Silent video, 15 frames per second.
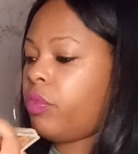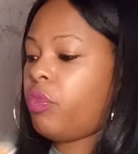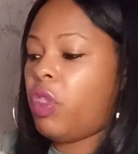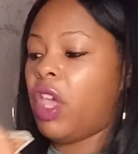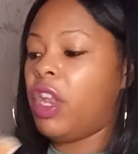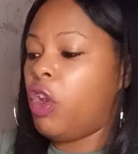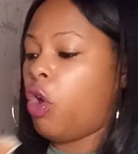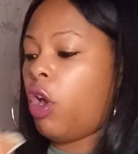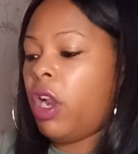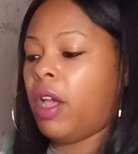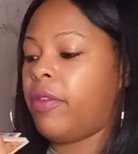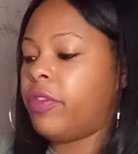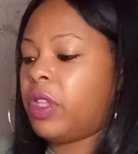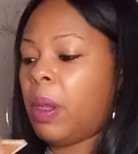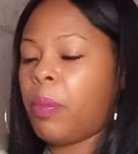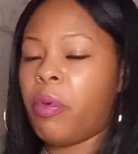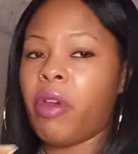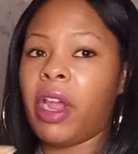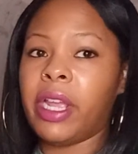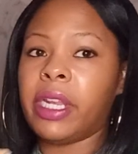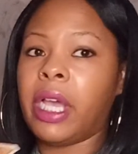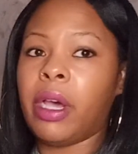They're not loved up
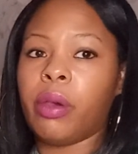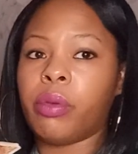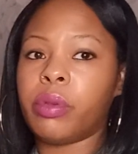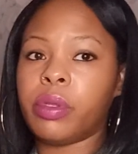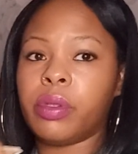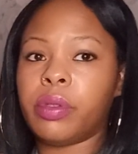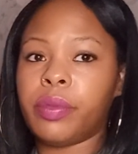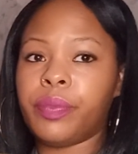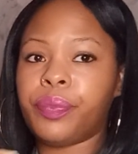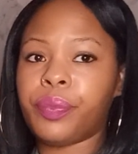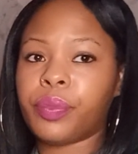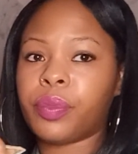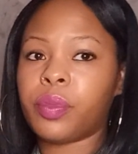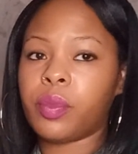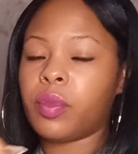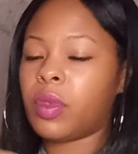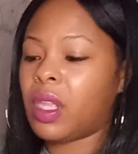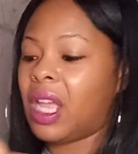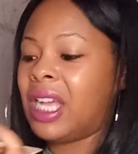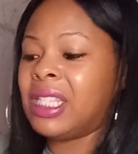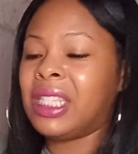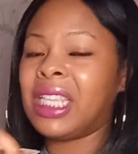right now.
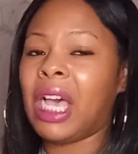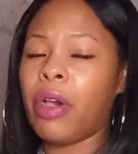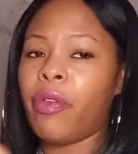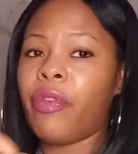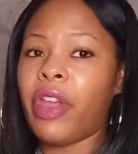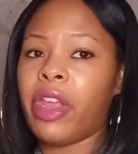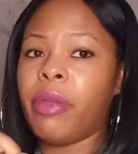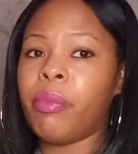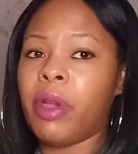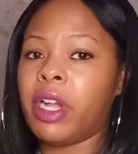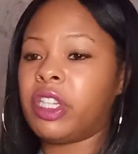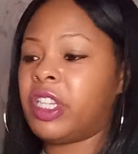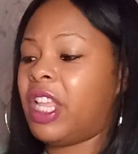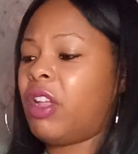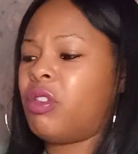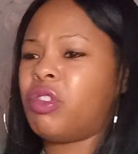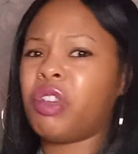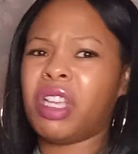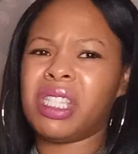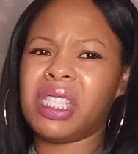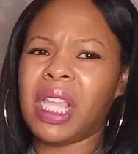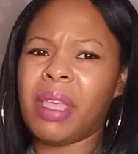I doubt very much. They don't
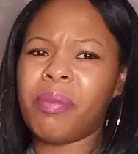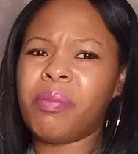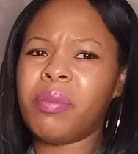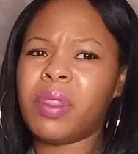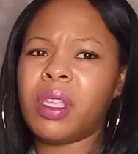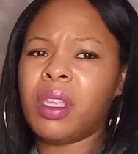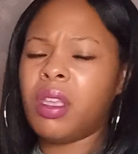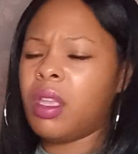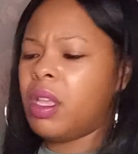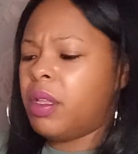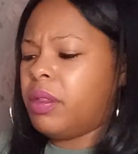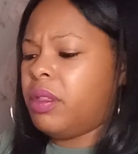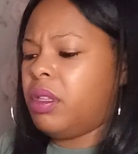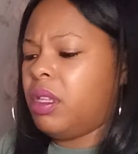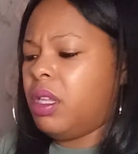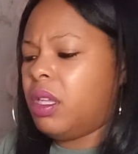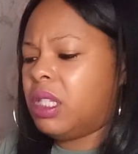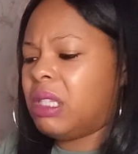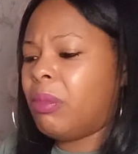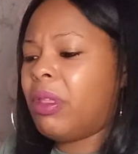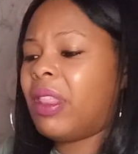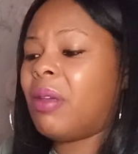trust them.
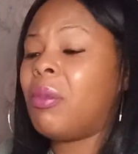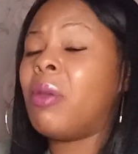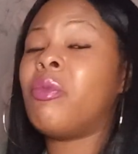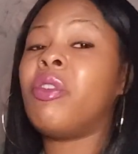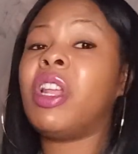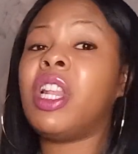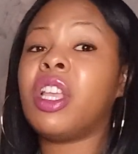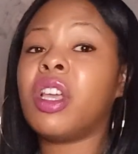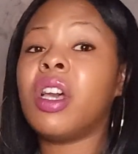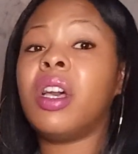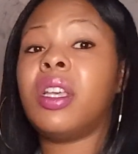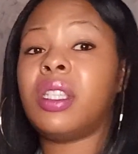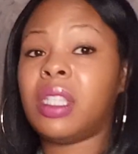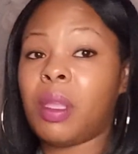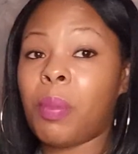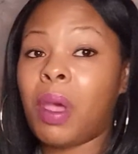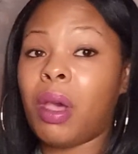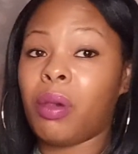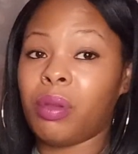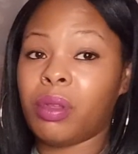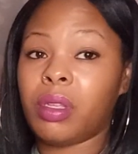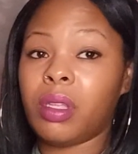Some of them have really cursed them
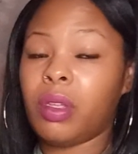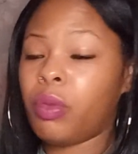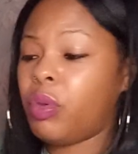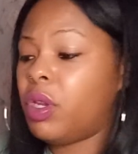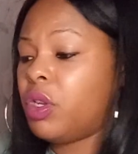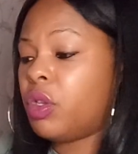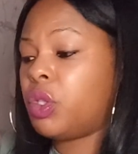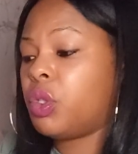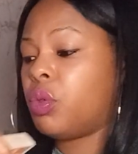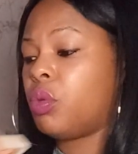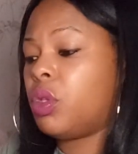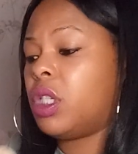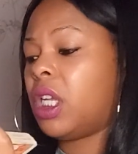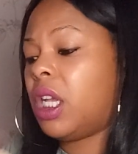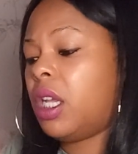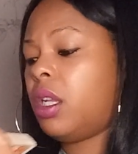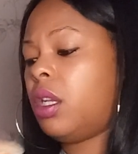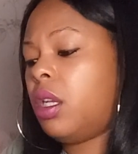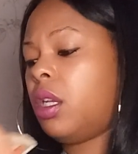out. Queen of Swords, yeah?